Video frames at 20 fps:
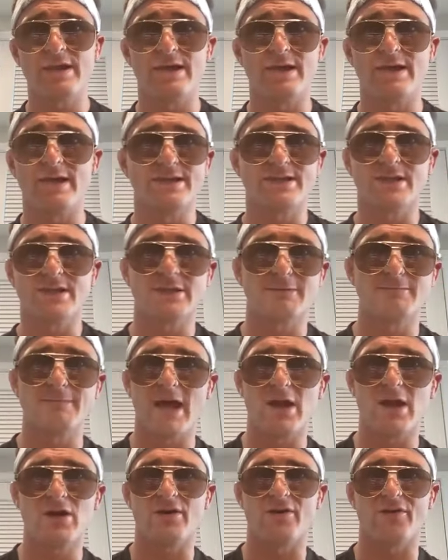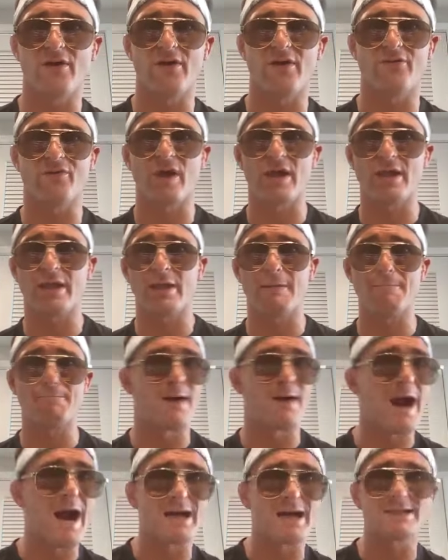It, it doesn't matter if, if I can
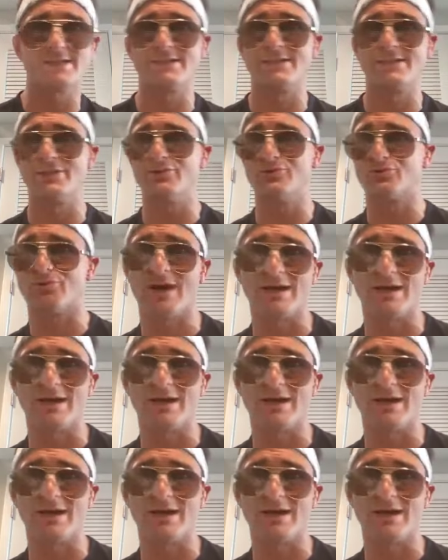box and use